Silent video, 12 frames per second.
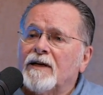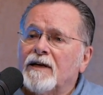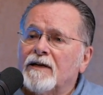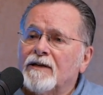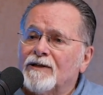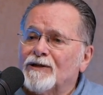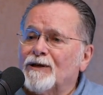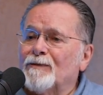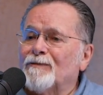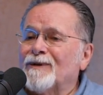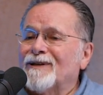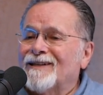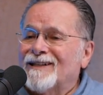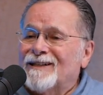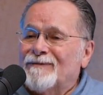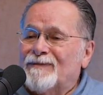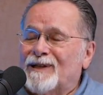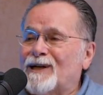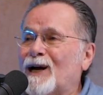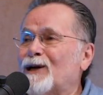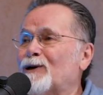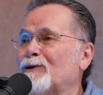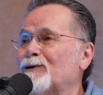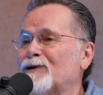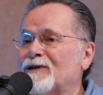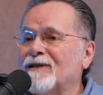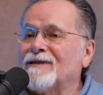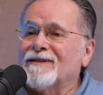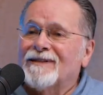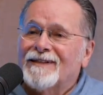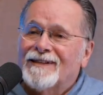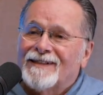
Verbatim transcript: had some potatoes and